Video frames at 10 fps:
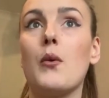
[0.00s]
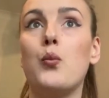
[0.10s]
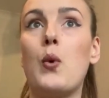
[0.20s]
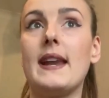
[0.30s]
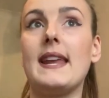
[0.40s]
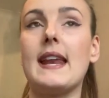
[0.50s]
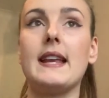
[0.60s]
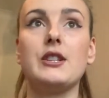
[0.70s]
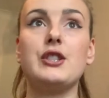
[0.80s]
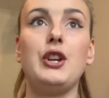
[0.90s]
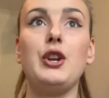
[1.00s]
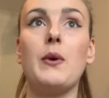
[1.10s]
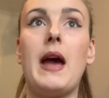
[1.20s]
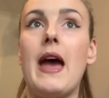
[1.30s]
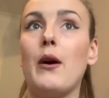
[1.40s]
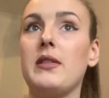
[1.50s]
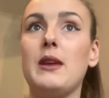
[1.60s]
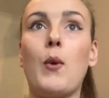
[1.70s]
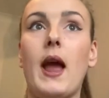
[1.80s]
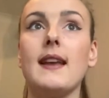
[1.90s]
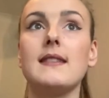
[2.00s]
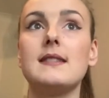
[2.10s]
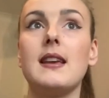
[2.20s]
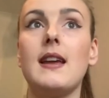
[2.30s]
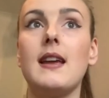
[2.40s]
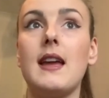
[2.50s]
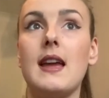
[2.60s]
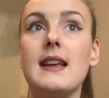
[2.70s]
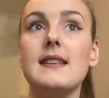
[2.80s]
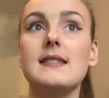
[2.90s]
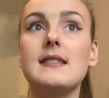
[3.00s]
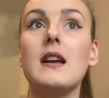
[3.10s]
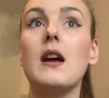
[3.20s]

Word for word: when getting to a healthy weight is